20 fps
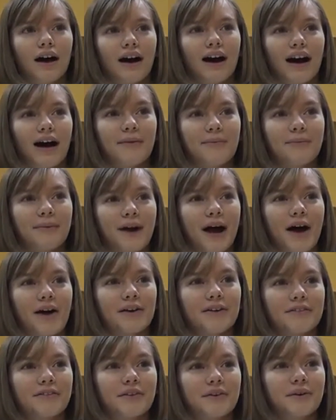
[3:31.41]
I'm proud
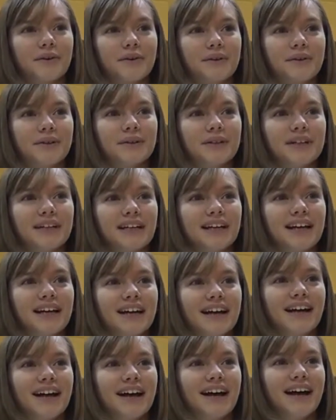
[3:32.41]
of you.
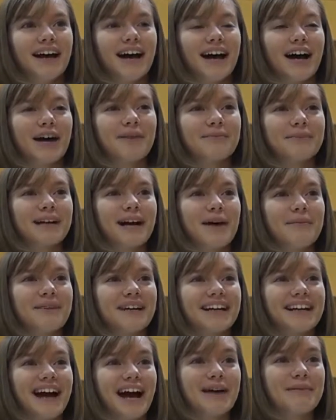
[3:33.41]
I'm
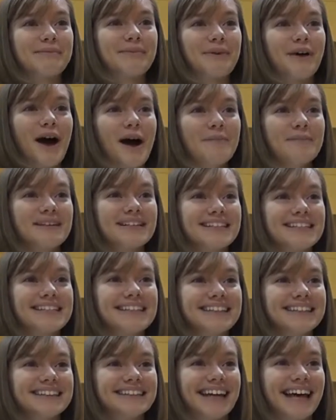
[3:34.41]
coming, I promise,
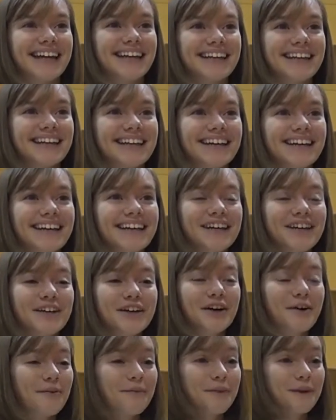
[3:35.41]
he said.
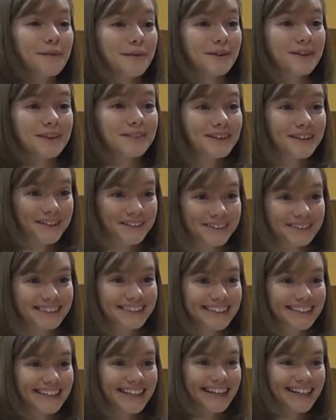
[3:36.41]
We were thrilled.
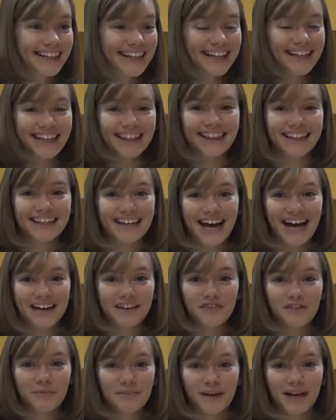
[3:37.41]
The night
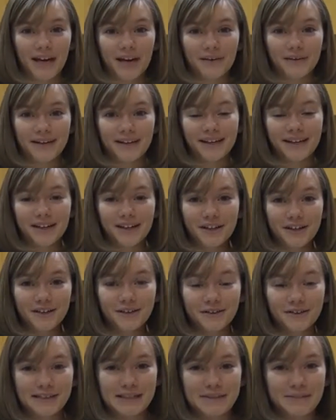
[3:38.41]
of the banquet,
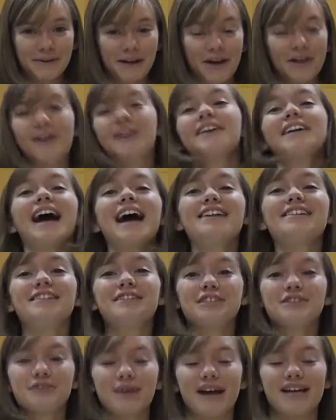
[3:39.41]
Lucy put on her
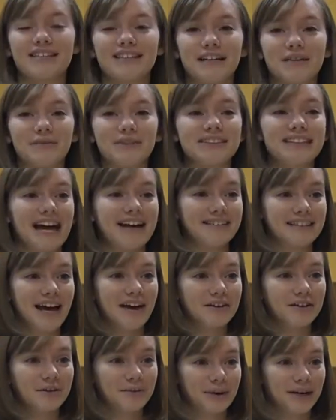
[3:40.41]
nicest dress, and we sat
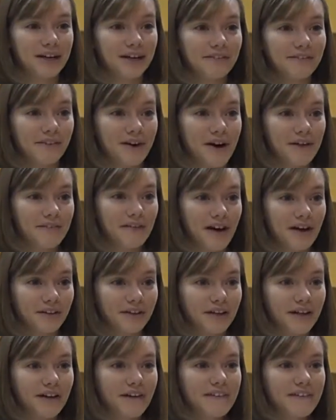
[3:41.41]
down and waited for our father.